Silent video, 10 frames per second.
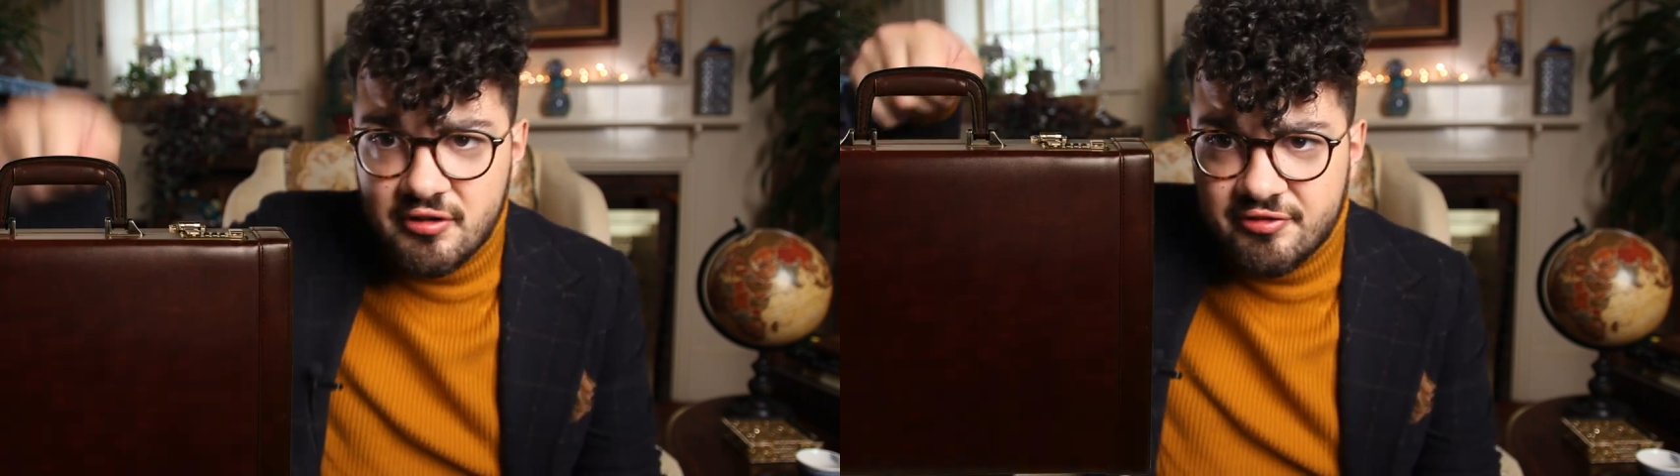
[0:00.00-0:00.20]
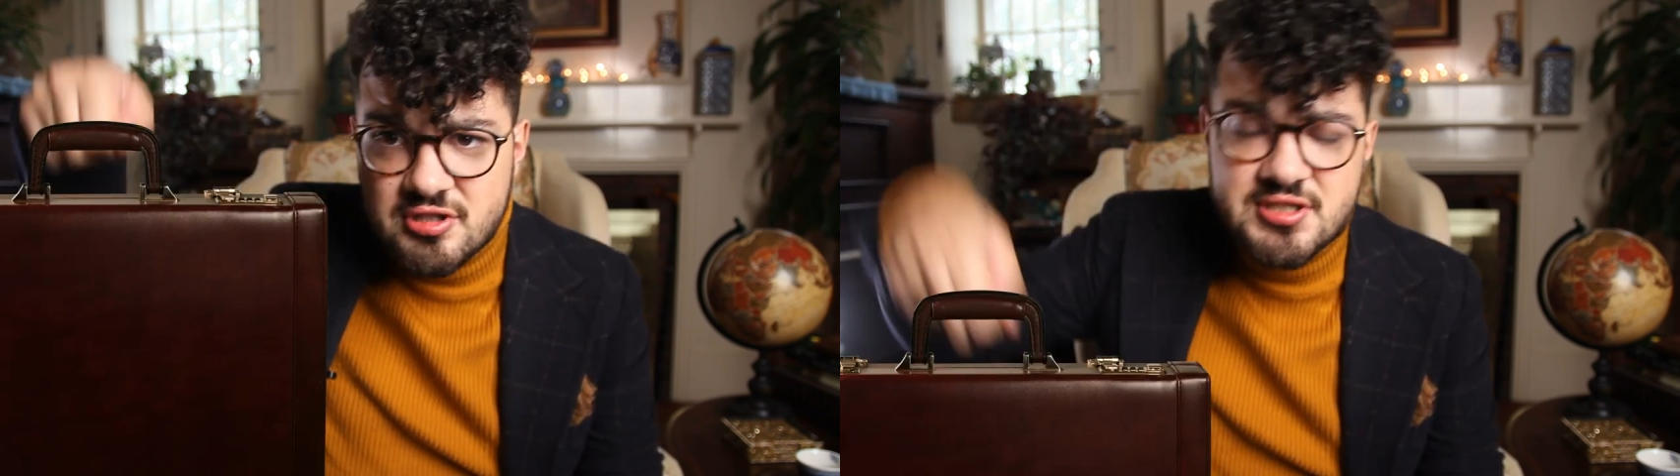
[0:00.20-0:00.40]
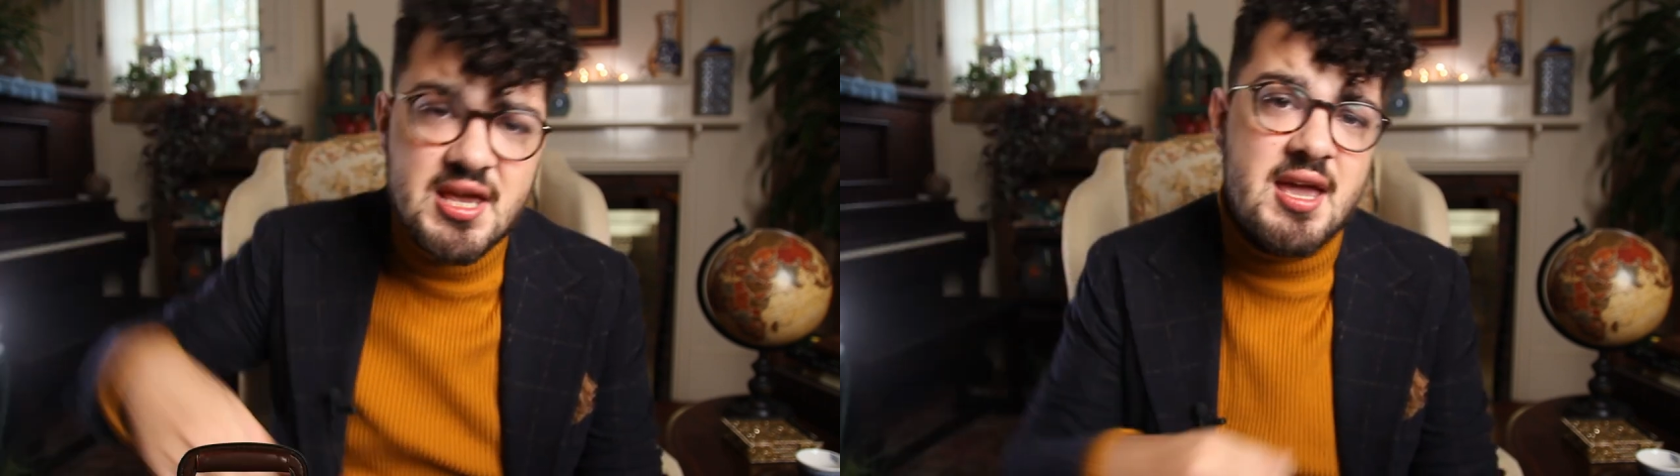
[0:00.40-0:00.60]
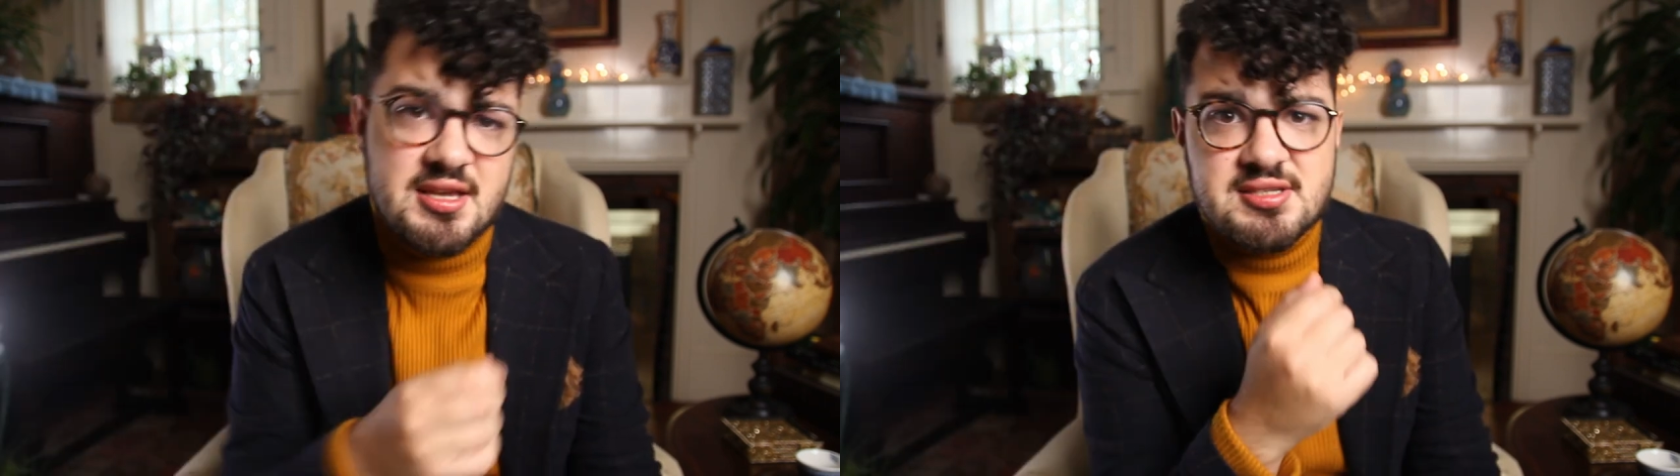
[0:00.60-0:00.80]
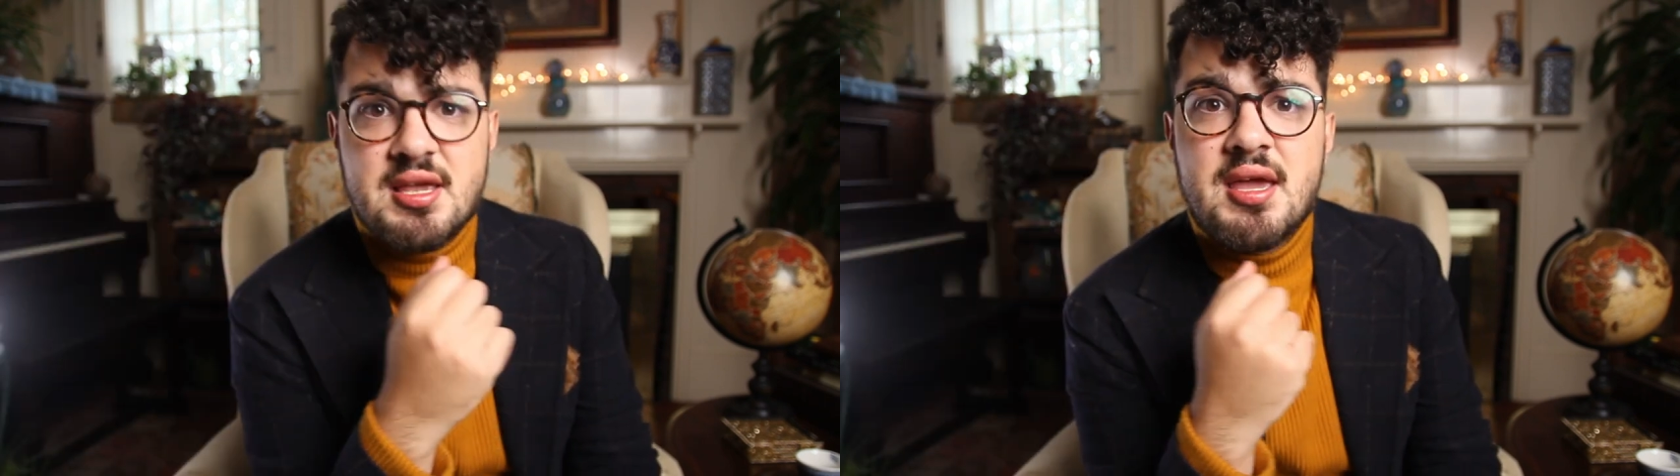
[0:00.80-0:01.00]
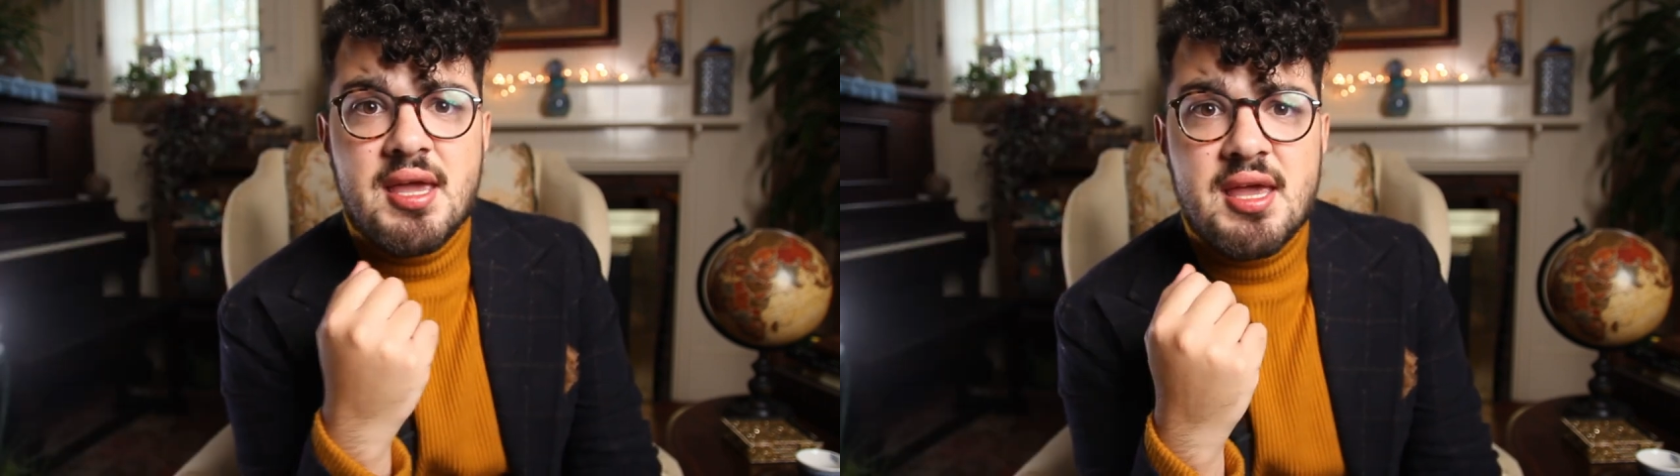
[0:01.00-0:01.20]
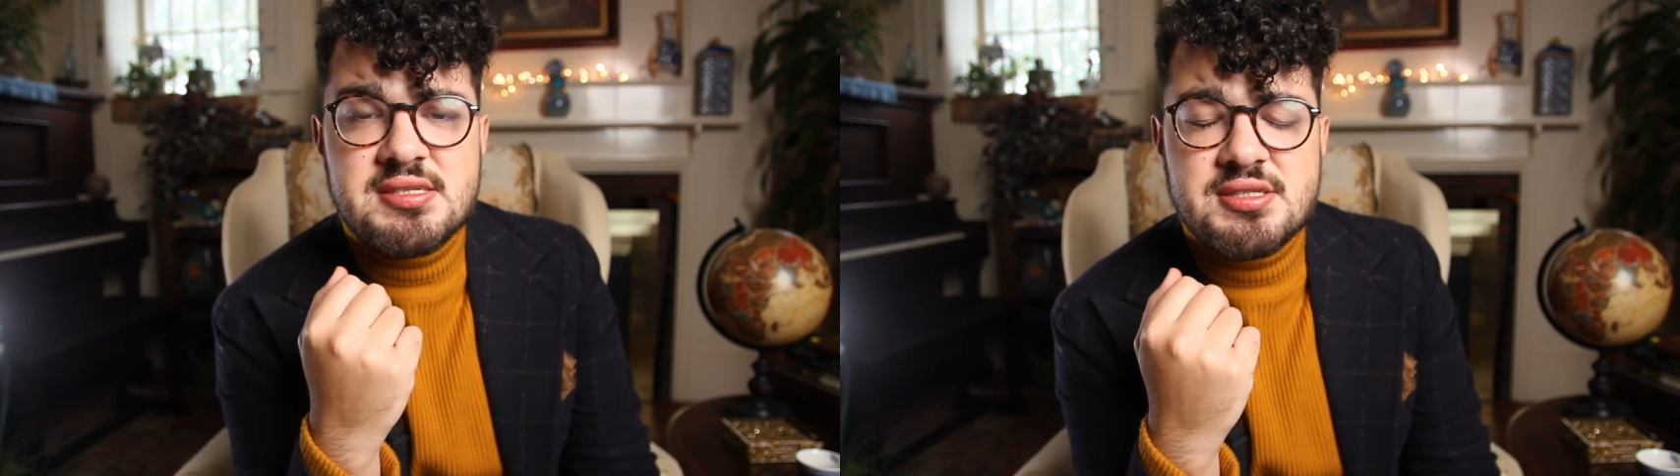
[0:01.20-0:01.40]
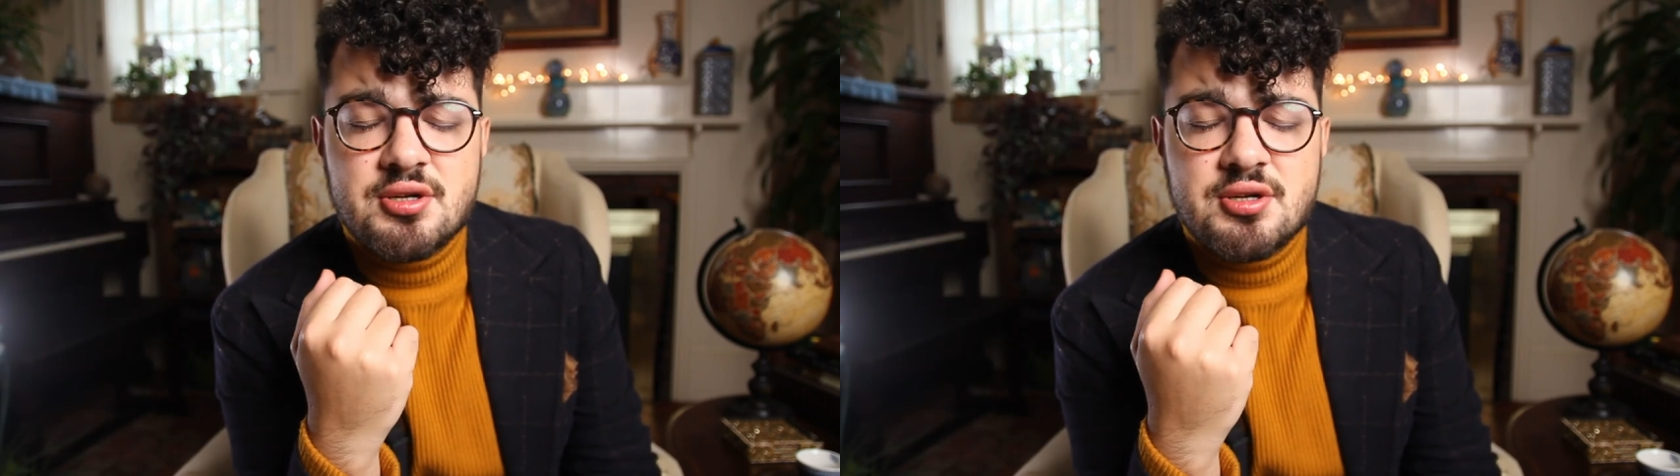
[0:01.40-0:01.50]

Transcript: First case is